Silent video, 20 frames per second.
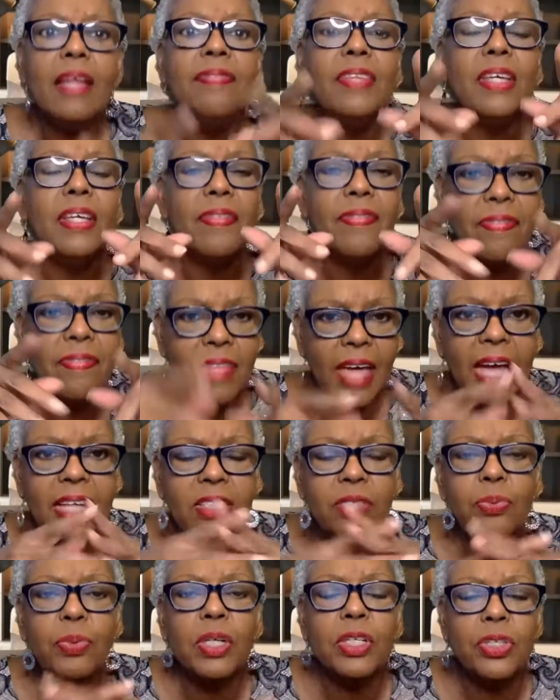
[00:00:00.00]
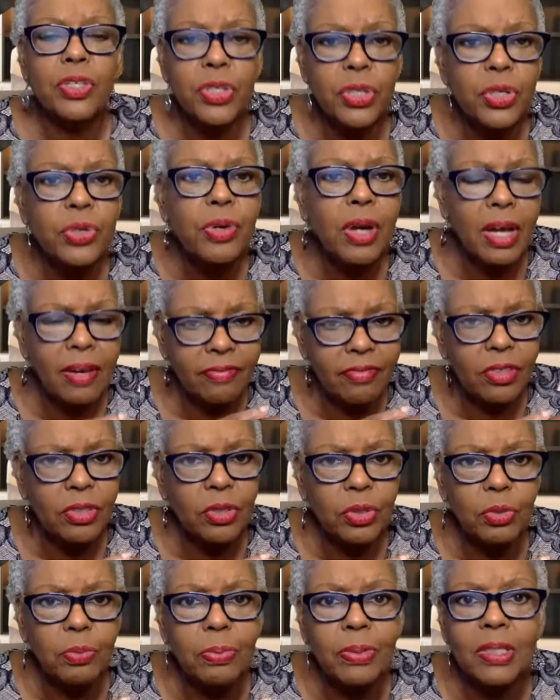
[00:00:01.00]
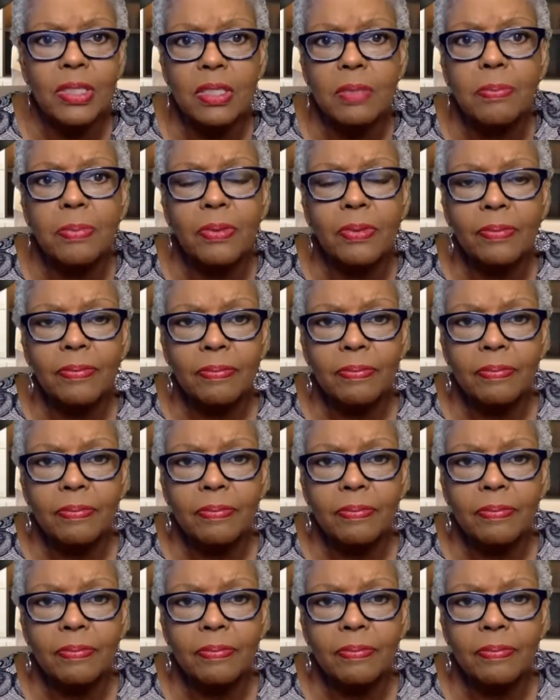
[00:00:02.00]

then that's what you have to do, principal.